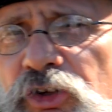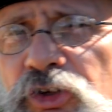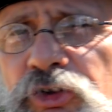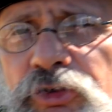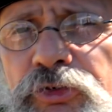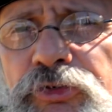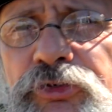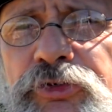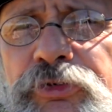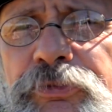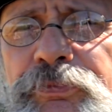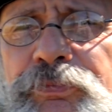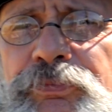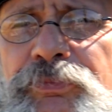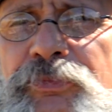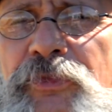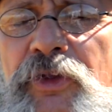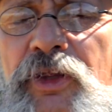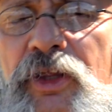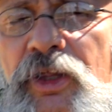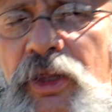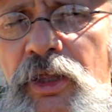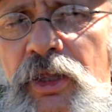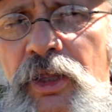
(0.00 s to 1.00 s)
years.
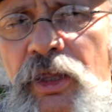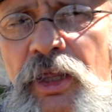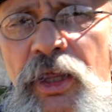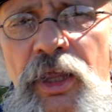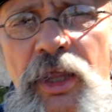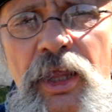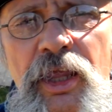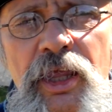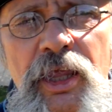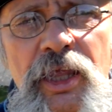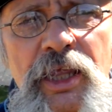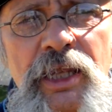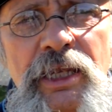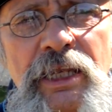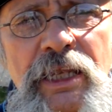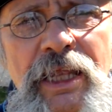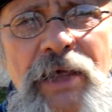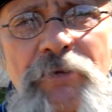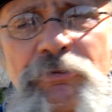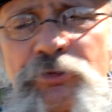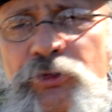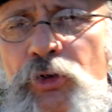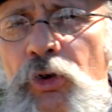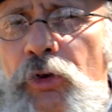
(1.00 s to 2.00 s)
And
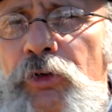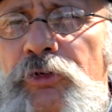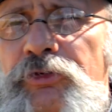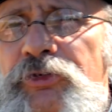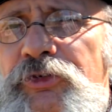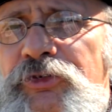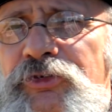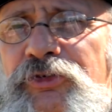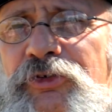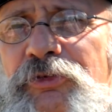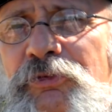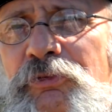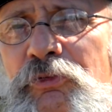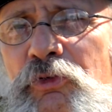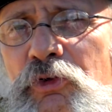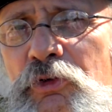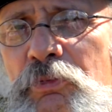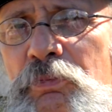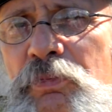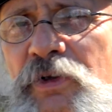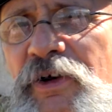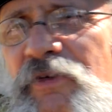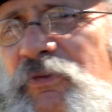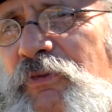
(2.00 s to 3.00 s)
I was always a Civil War
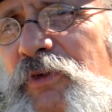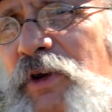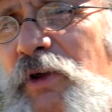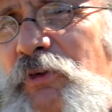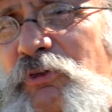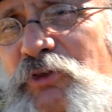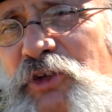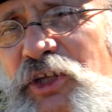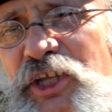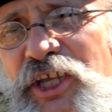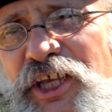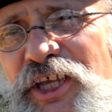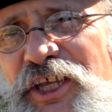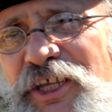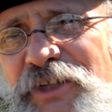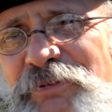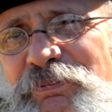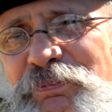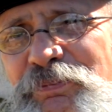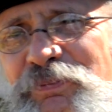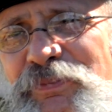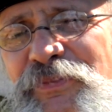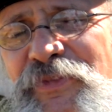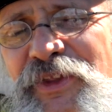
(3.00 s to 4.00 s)
buff when I was a kid,
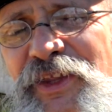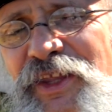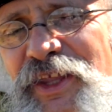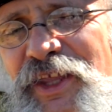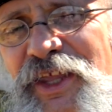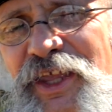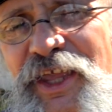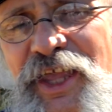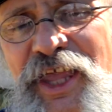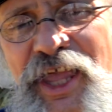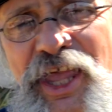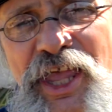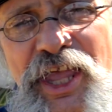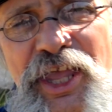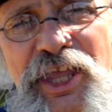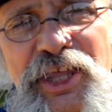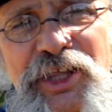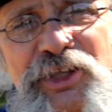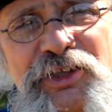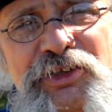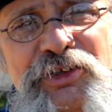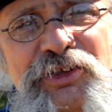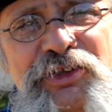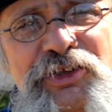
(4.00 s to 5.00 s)

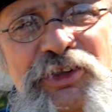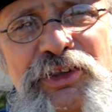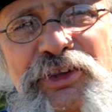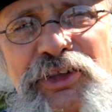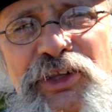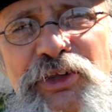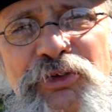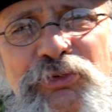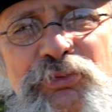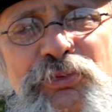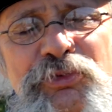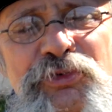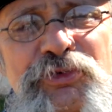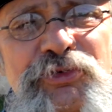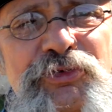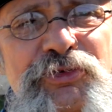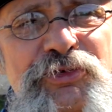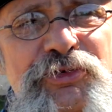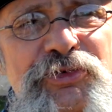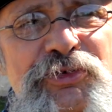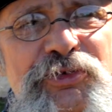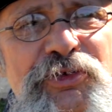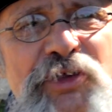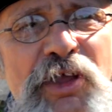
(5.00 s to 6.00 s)
and this
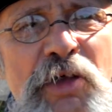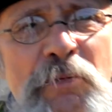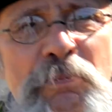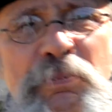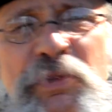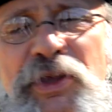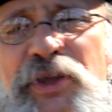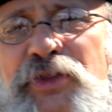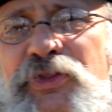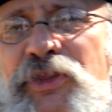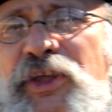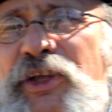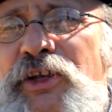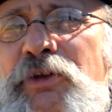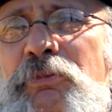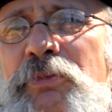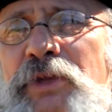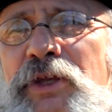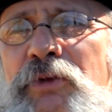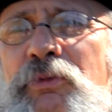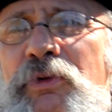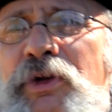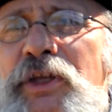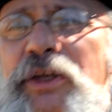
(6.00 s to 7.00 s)
was a big thing to
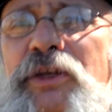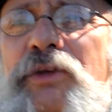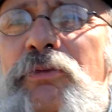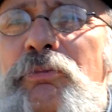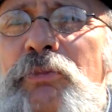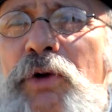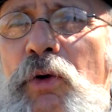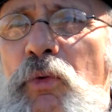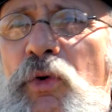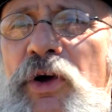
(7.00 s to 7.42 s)
me when my